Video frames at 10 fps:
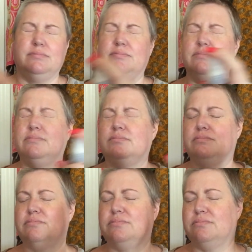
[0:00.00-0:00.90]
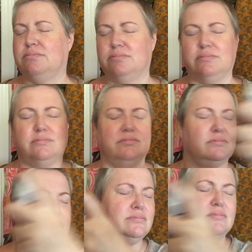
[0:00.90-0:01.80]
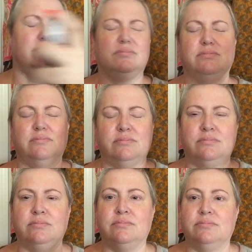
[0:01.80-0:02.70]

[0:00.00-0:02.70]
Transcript: No one is speaking in this clip.